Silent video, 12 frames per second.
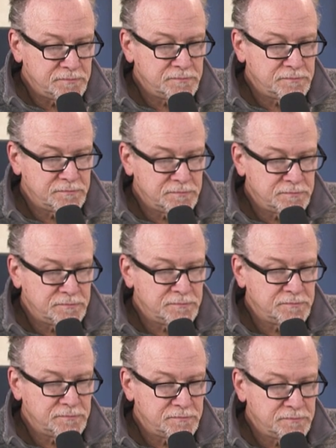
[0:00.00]

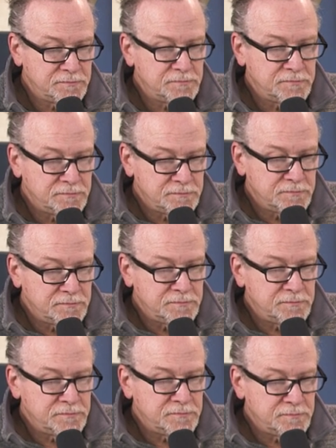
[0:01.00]

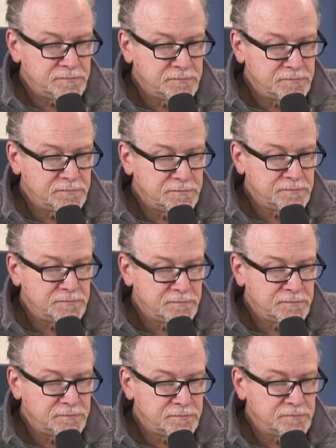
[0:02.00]

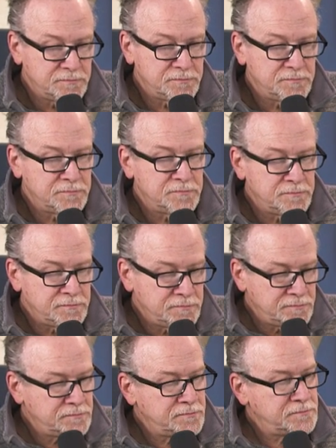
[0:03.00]

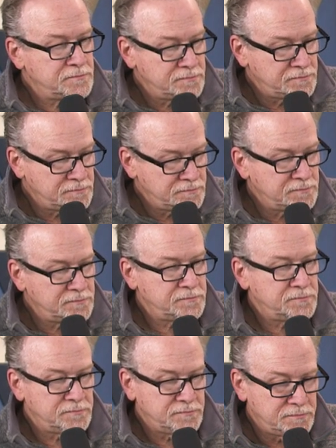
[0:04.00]

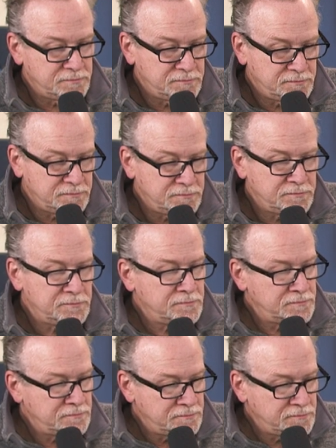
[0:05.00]

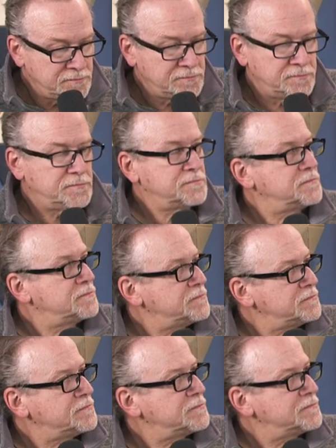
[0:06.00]

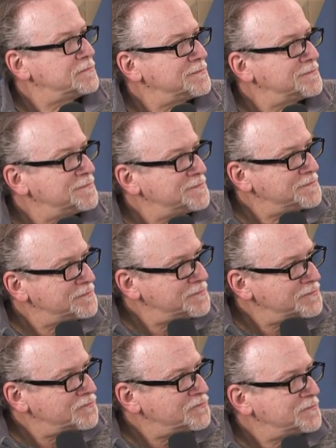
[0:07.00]
No words are spoken by the person on screen.